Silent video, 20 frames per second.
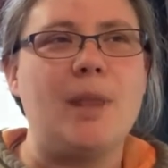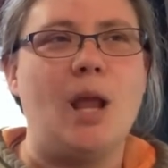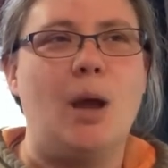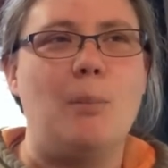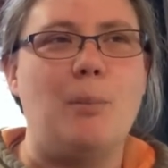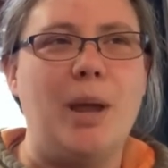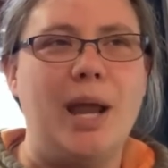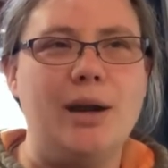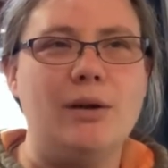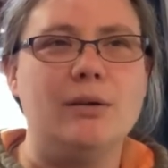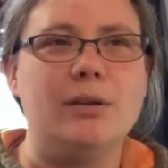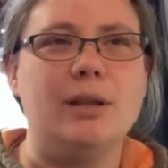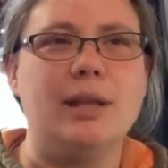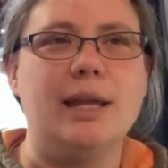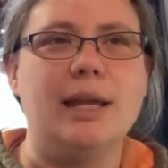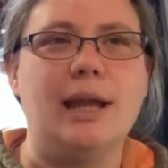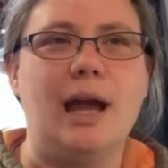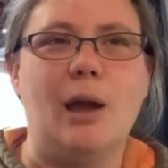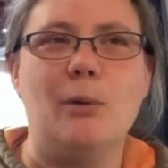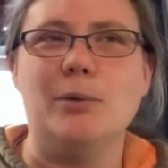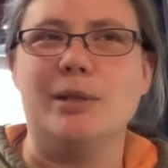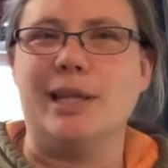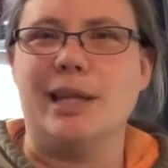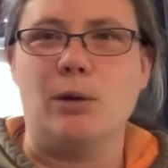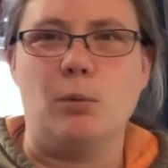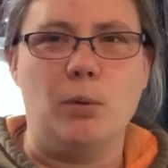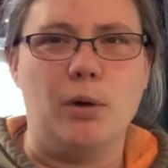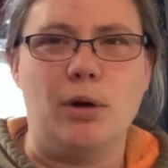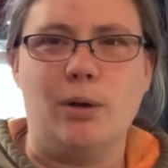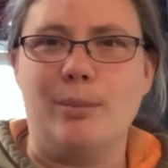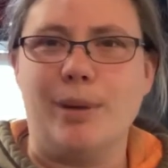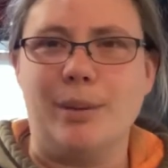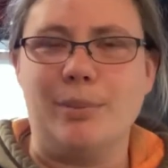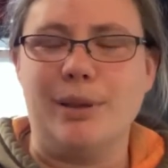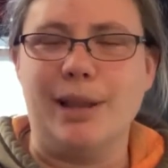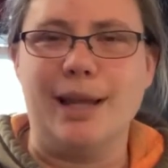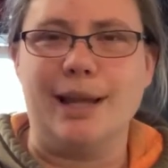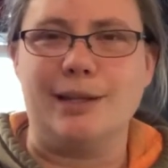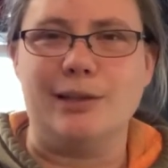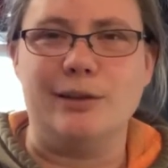apparently I was like, where are my
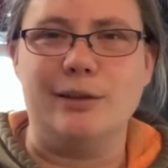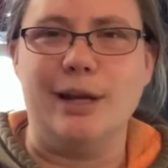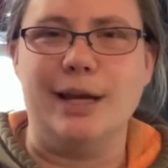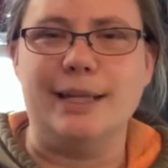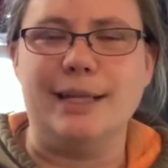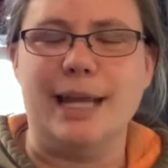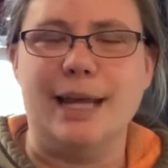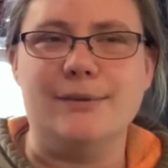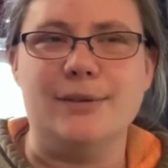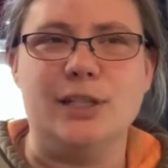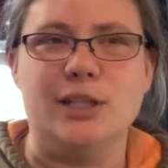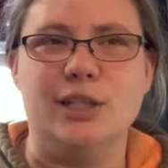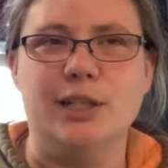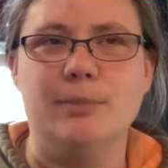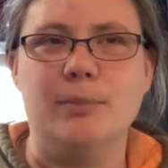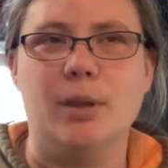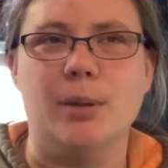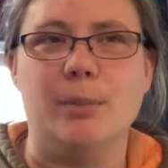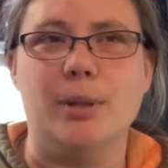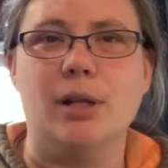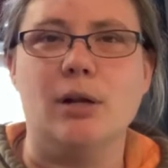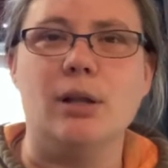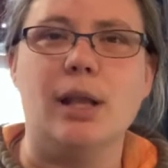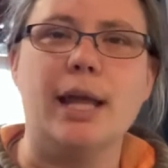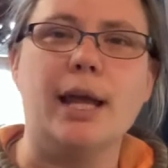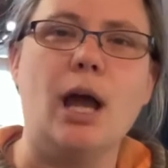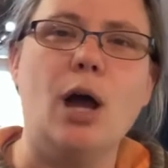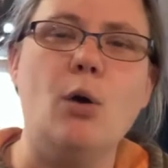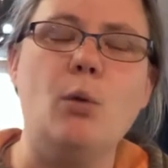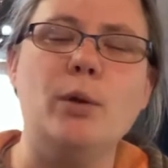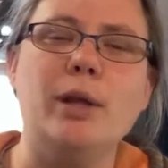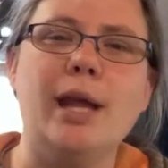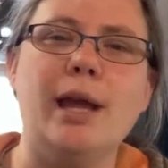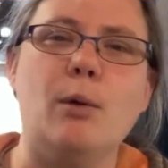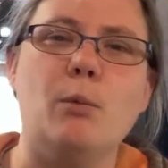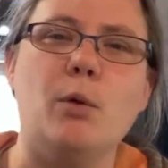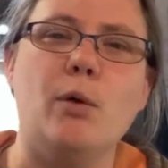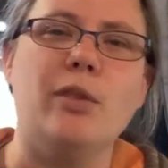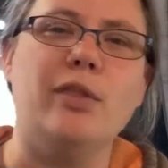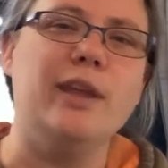plants? You guys haven't shipped them. And they're like, oh yeah,
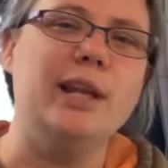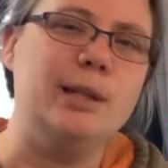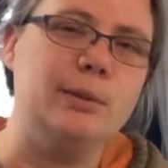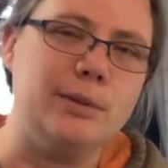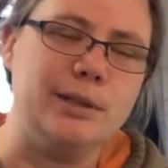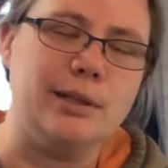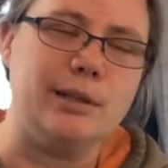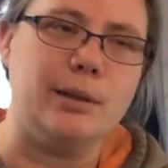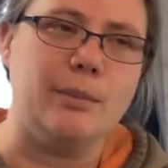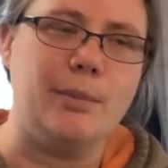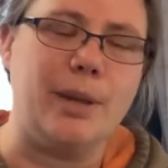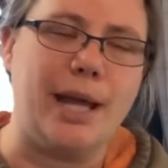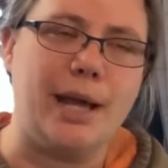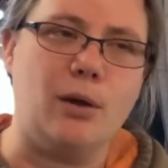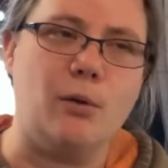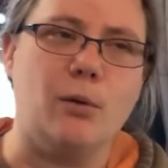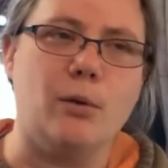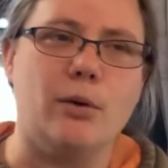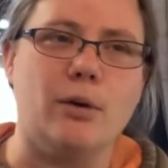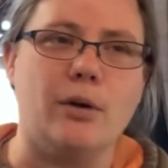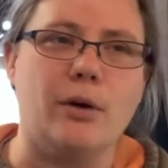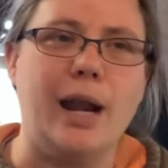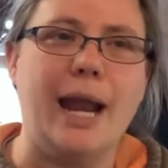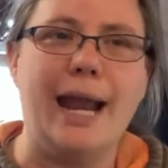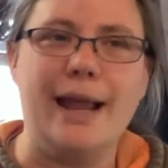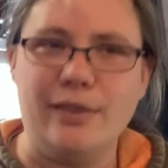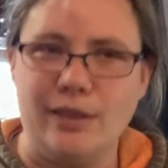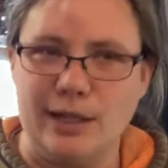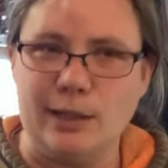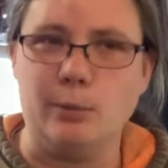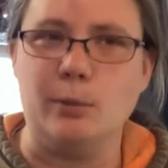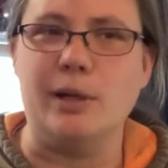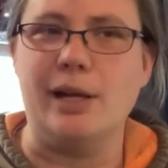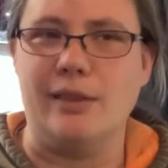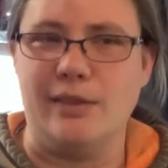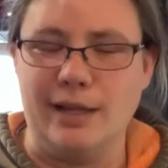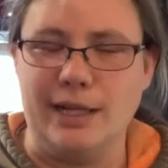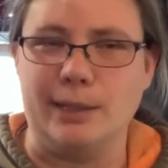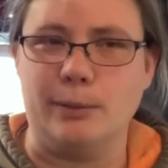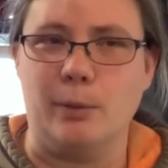well, this one's on back order, and this one
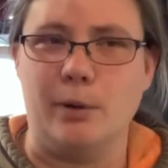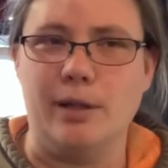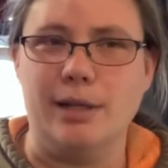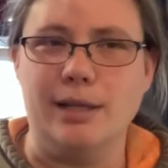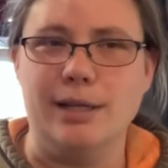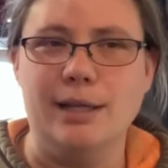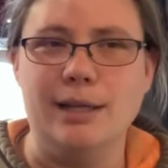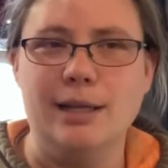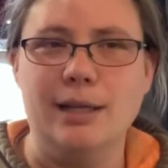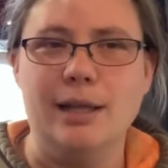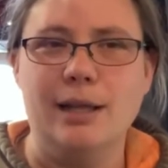and this one.